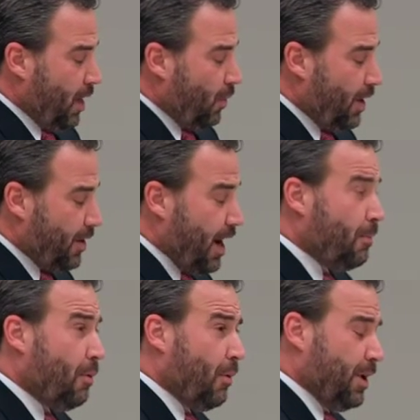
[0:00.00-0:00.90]
We are
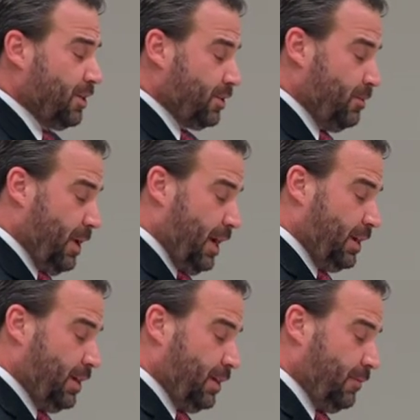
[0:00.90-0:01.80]
now poised to
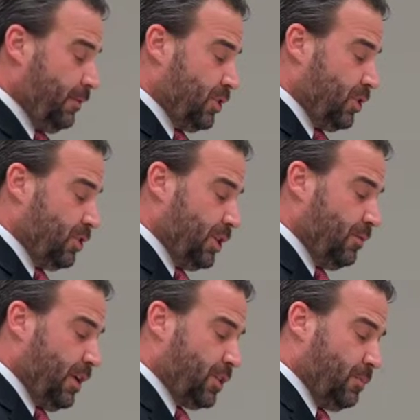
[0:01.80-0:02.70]
make efficiency
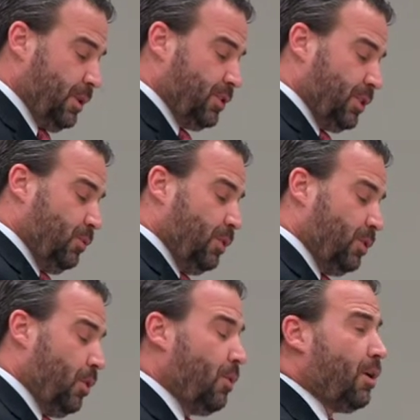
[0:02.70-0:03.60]
investments that
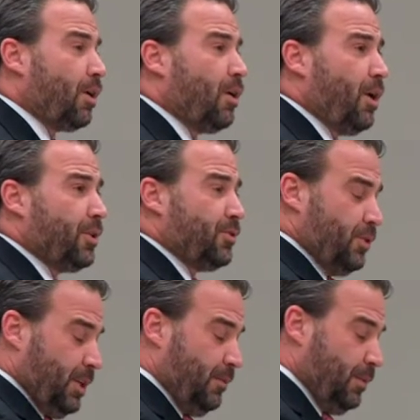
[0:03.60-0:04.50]
will lower our
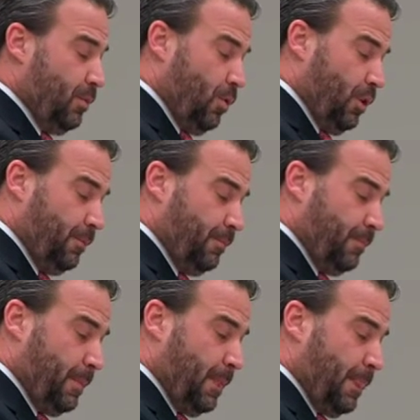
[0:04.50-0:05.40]
costs even more.
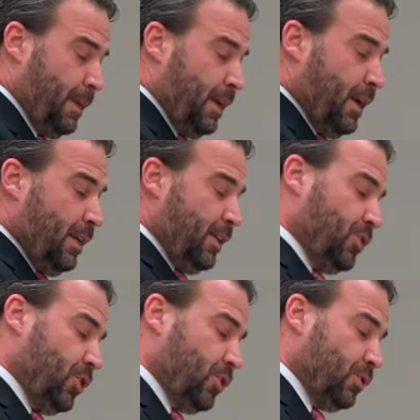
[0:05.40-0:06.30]

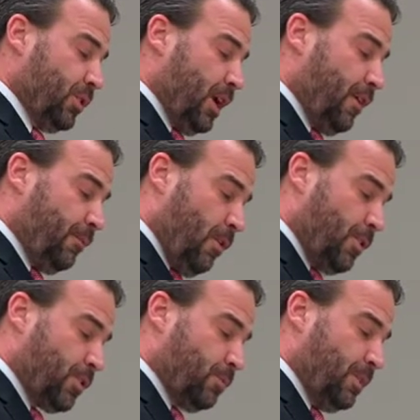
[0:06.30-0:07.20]
This year, our
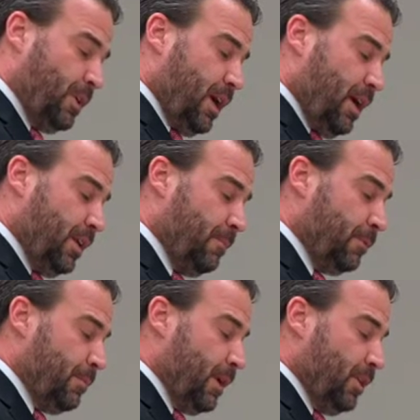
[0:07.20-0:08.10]
focus will be on
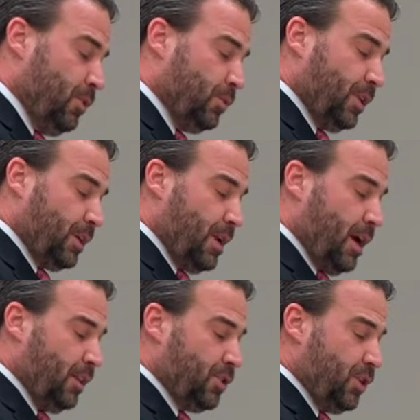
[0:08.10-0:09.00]
implementing new
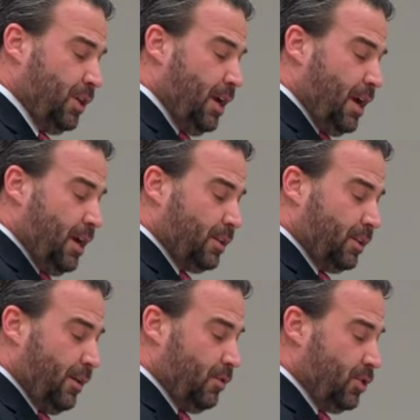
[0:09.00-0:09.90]
technology
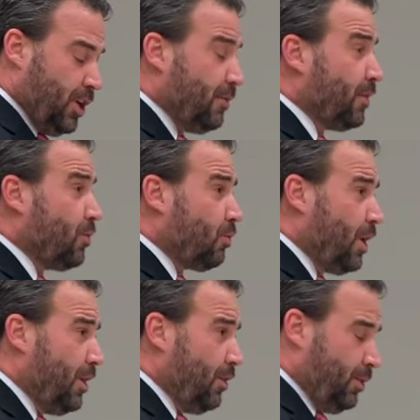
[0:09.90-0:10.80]
to leverage even
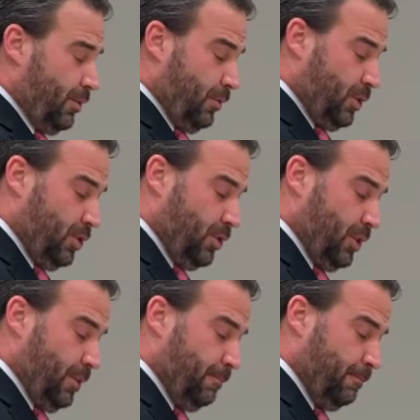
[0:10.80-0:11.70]
greater
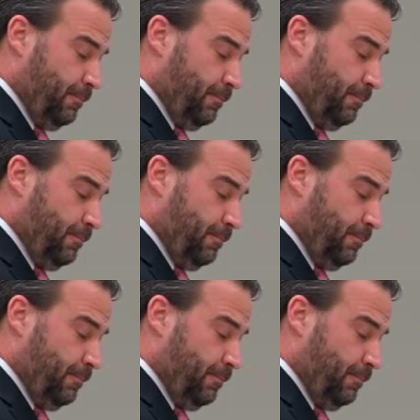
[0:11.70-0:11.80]
efficiency.